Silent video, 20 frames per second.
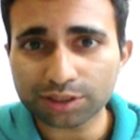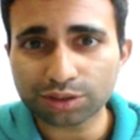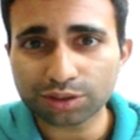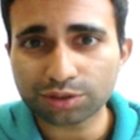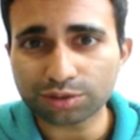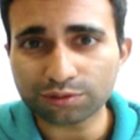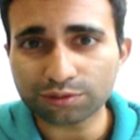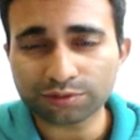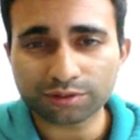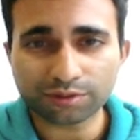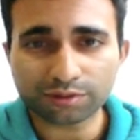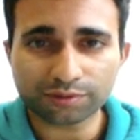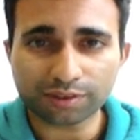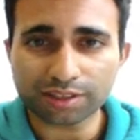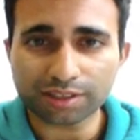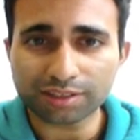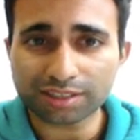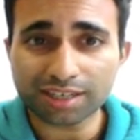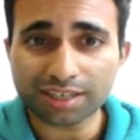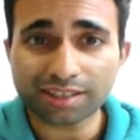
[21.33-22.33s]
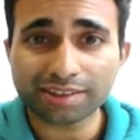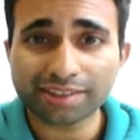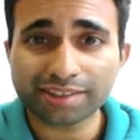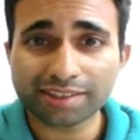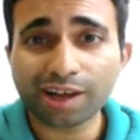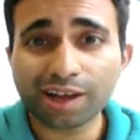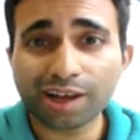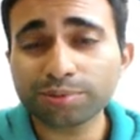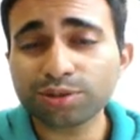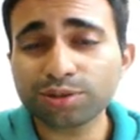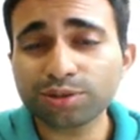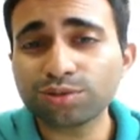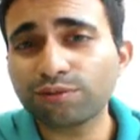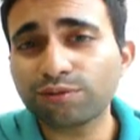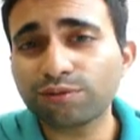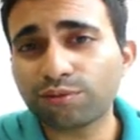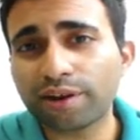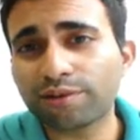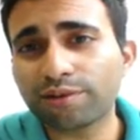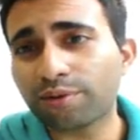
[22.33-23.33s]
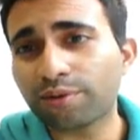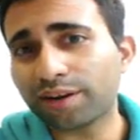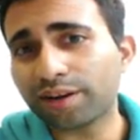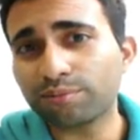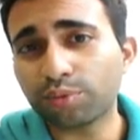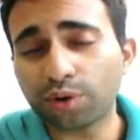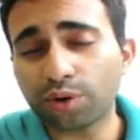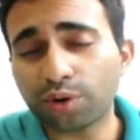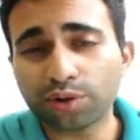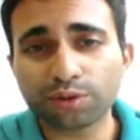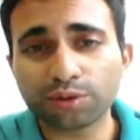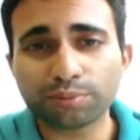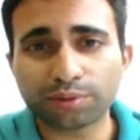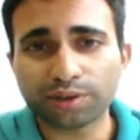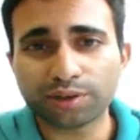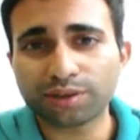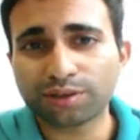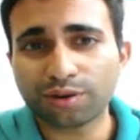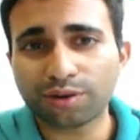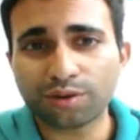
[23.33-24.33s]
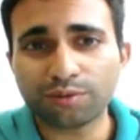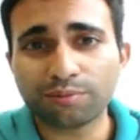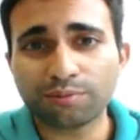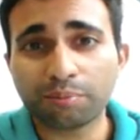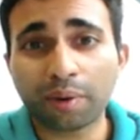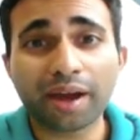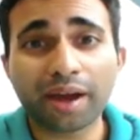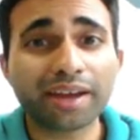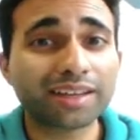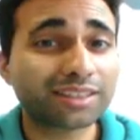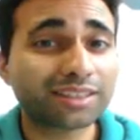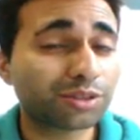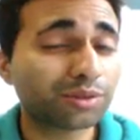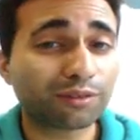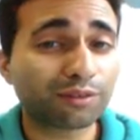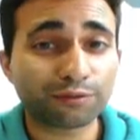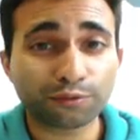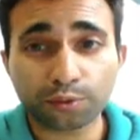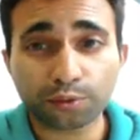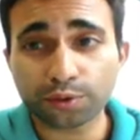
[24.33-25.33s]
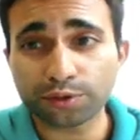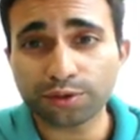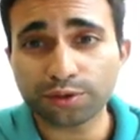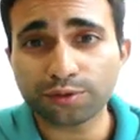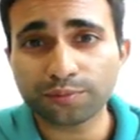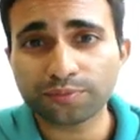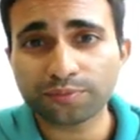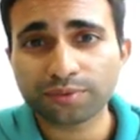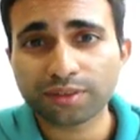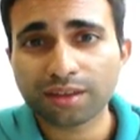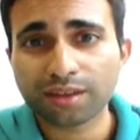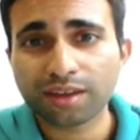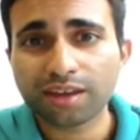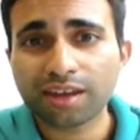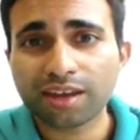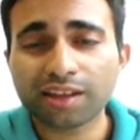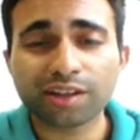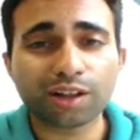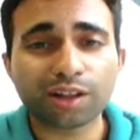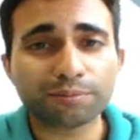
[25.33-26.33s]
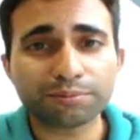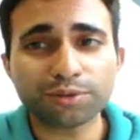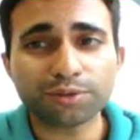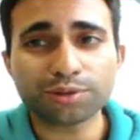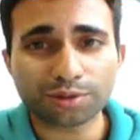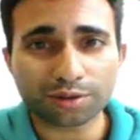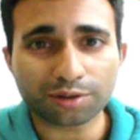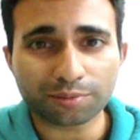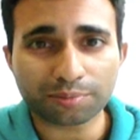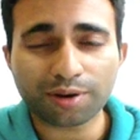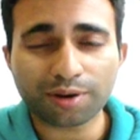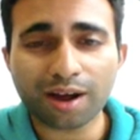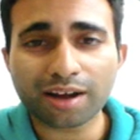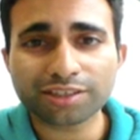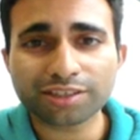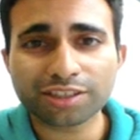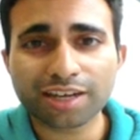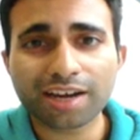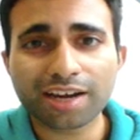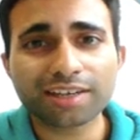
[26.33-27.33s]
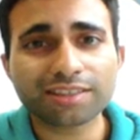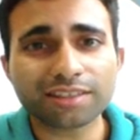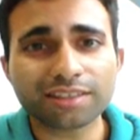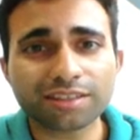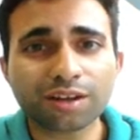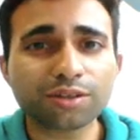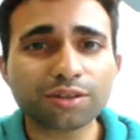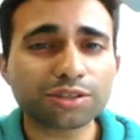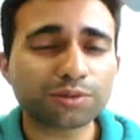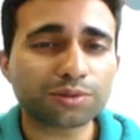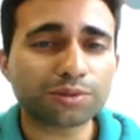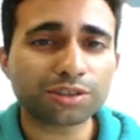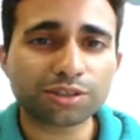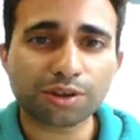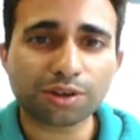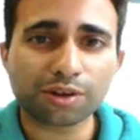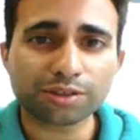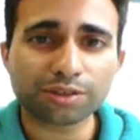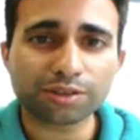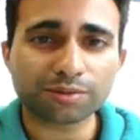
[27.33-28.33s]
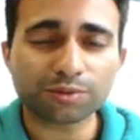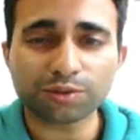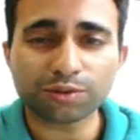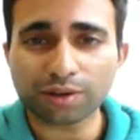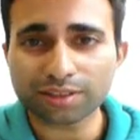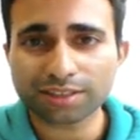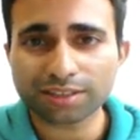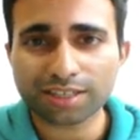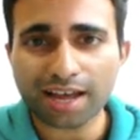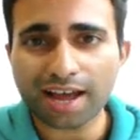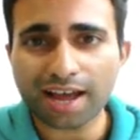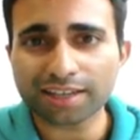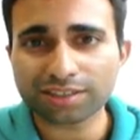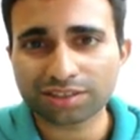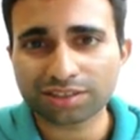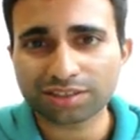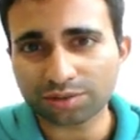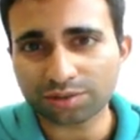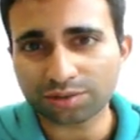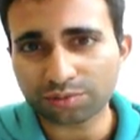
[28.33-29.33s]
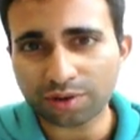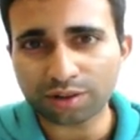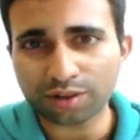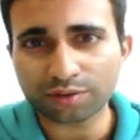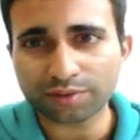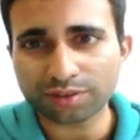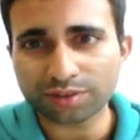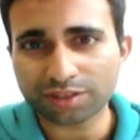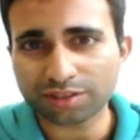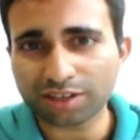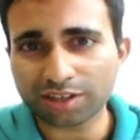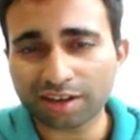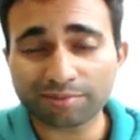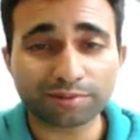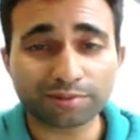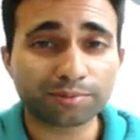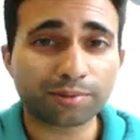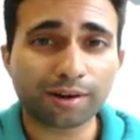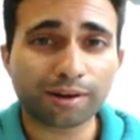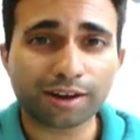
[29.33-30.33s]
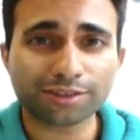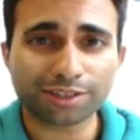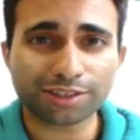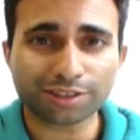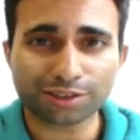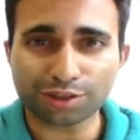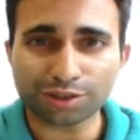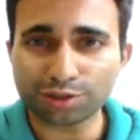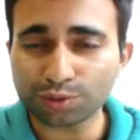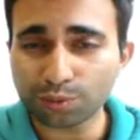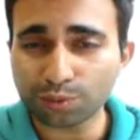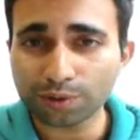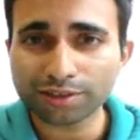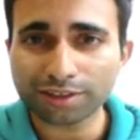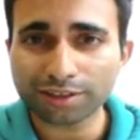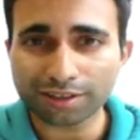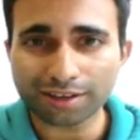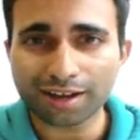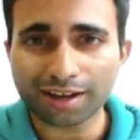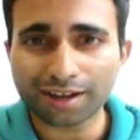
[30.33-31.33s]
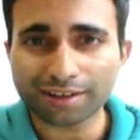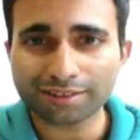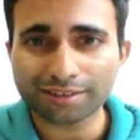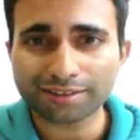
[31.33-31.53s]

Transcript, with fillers: tool for the front end that helps you avoid writing boilerplate code by doing it for you. It'll help you start a project and also install some grunt tasks that are relevant to the type of project that you're working on.